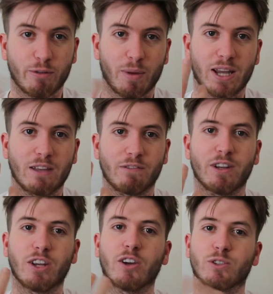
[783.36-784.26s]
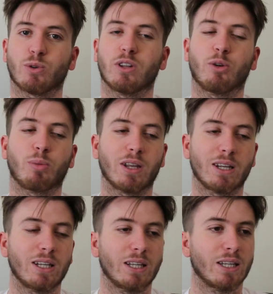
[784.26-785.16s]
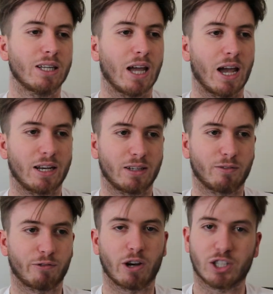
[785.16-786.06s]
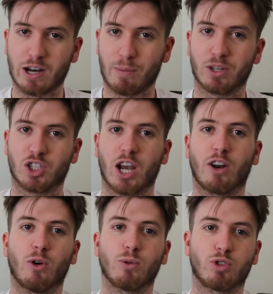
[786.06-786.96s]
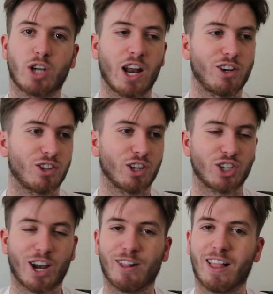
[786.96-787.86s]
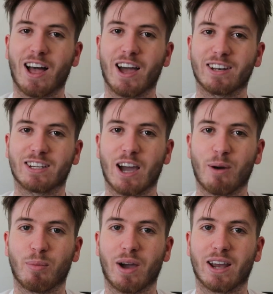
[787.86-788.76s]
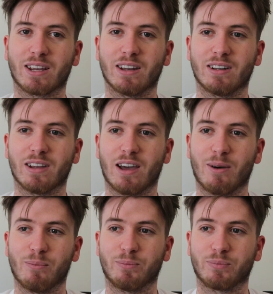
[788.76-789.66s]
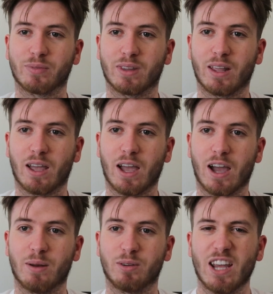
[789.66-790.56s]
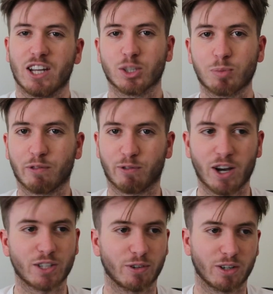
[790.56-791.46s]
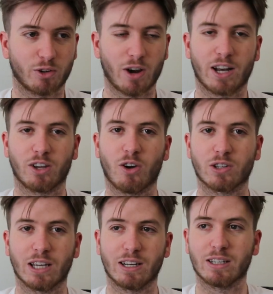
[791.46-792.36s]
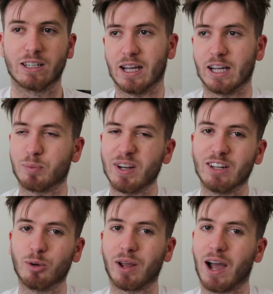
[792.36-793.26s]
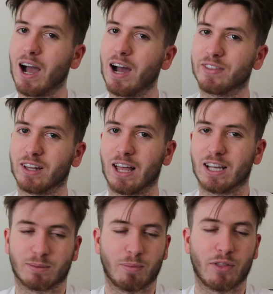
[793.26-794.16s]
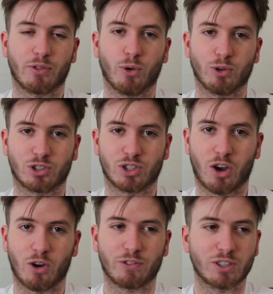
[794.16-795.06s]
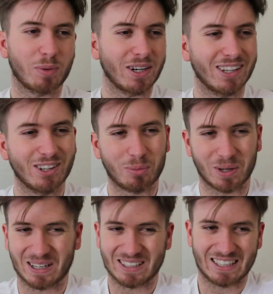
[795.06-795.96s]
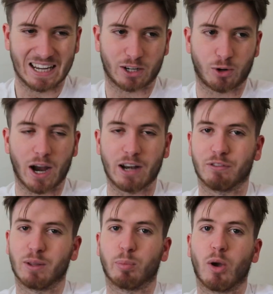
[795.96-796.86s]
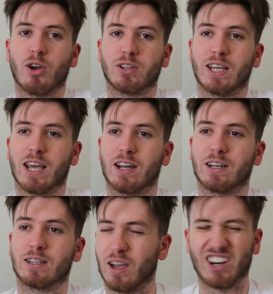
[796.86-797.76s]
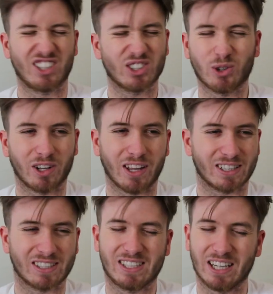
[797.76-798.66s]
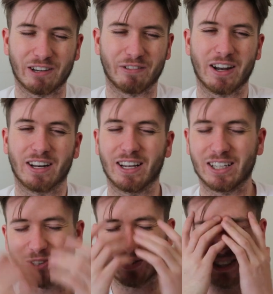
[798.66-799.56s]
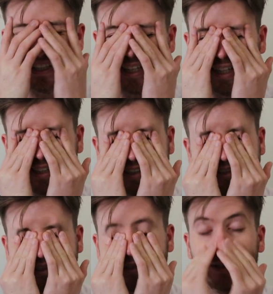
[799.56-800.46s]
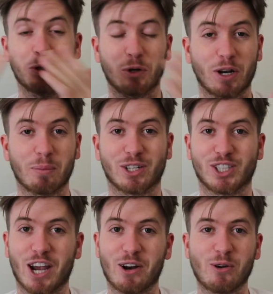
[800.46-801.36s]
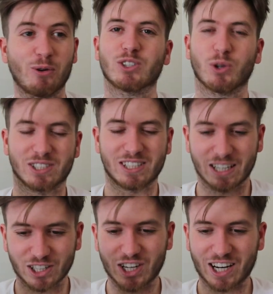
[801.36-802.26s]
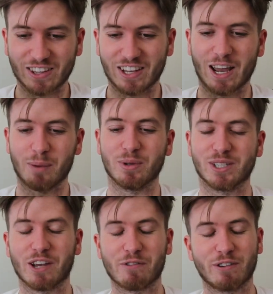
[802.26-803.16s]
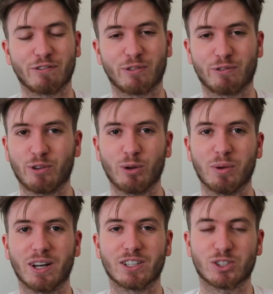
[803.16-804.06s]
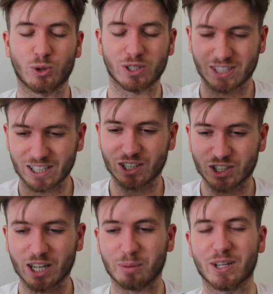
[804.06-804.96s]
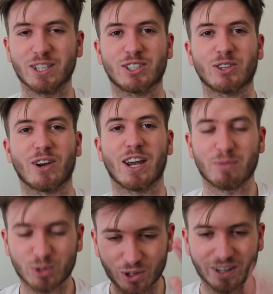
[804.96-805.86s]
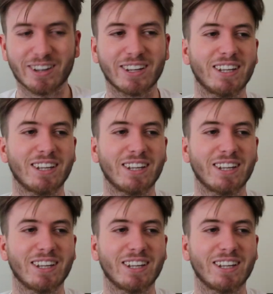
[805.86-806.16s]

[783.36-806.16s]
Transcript: from making videos for a little bit and freshen up the channel, change the channel art, come back and yeah, just be fresh for creating content. It's been a little bit hard the last month or so. I've just been a little bit, yeah, creatively burnt out and just sort of like sick of editing, sort of sick of looking at my channel, sort of sick of checking the numbers every few minutes, sort of sick of checking my Instagram, sort of.